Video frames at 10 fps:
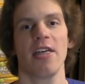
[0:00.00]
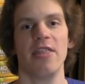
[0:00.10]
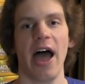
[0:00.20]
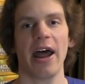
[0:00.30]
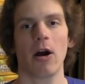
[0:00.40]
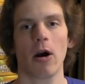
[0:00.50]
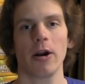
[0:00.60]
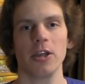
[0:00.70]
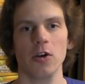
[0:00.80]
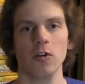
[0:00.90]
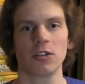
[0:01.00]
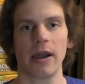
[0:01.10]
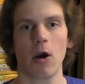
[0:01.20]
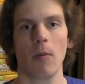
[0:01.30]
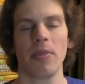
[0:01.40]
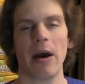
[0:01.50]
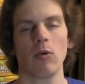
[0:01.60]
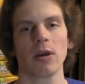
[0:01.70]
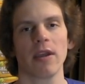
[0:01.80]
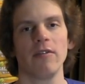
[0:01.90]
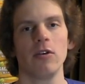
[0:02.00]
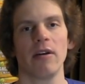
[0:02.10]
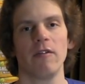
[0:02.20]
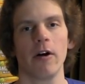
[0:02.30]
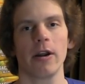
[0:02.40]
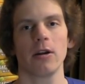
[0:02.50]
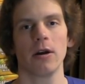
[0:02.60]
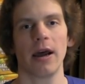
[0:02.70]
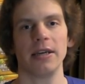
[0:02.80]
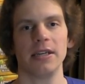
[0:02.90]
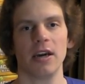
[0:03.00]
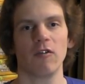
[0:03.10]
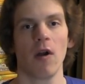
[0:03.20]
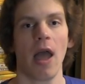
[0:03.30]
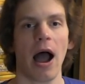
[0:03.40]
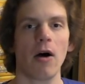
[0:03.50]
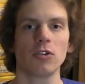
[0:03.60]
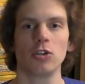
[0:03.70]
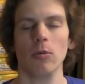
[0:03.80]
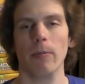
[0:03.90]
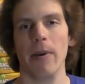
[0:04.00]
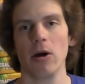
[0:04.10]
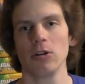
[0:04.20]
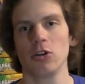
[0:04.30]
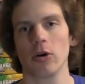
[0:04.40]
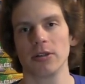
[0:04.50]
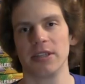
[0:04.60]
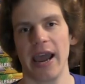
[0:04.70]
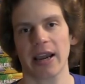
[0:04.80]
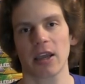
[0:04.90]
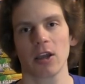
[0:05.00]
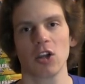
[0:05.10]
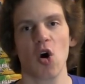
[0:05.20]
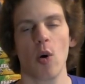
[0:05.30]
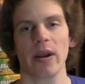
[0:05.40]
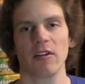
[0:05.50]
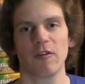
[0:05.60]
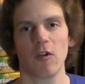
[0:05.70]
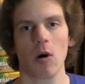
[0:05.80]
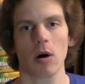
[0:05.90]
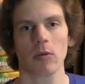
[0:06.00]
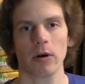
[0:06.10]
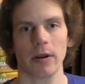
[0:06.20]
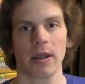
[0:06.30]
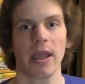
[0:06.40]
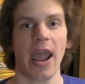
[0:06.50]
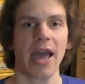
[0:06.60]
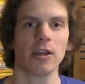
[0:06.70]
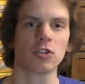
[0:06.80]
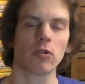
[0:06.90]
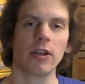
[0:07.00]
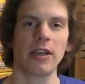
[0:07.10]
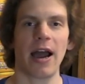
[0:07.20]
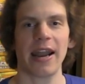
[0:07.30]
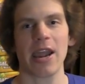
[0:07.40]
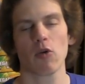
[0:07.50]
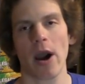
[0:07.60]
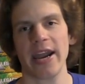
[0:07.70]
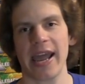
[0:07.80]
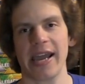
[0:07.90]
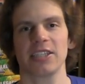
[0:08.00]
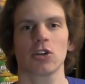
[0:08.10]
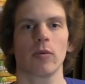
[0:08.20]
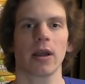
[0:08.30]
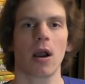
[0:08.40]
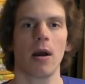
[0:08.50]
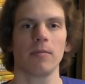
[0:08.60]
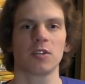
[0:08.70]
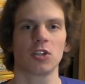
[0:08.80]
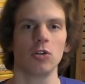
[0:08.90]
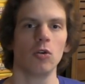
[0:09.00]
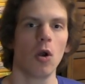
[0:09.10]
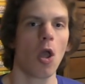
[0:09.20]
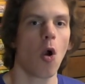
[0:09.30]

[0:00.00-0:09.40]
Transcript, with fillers: that are used, and I hope that will give you a very good idea of how to build your deck going forward. And there's really not a right answer when it comes to